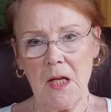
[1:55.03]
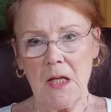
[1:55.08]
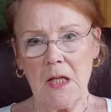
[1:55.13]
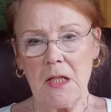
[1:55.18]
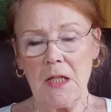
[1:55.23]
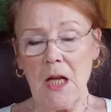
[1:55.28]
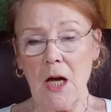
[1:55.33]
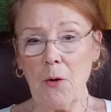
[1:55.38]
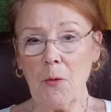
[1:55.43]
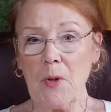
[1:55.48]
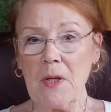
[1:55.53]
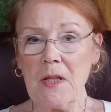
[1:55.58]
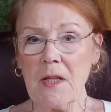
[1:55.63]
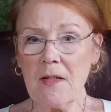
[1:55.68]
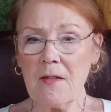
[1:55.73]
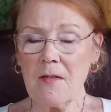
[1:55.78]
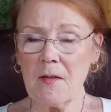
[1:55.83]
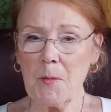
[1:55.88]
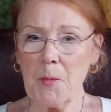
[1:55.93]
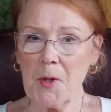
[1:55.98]
Now,
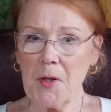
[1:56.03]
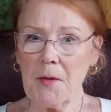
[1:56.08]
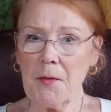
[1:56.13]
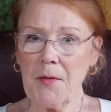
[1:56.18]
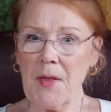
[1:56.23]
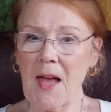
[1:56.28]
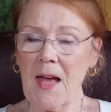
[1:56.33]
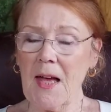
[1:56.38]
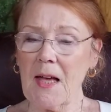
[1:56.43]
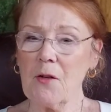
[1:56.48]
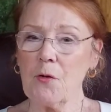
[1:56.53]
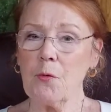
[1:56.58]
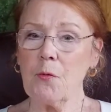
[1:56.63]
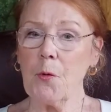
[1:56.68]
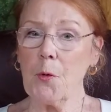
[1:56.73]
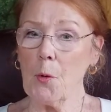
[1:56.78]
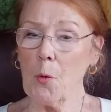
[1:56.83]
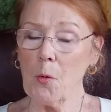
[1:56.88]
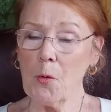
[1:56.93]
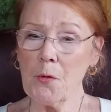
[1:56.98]
Elizabeth has
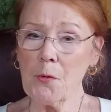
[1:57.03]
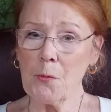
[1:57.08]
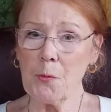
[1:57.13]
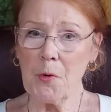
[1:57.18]
those